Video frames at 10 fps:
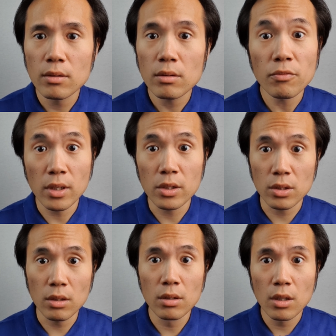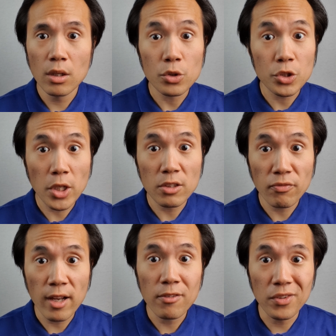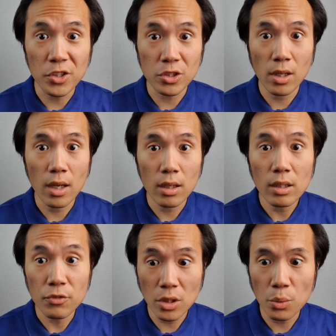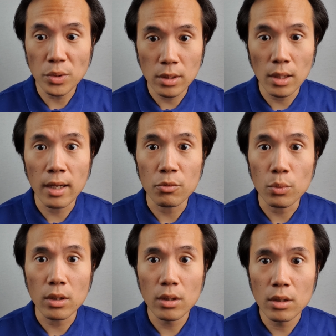Vanessa could charge 5 figures a day if she was in that line of work.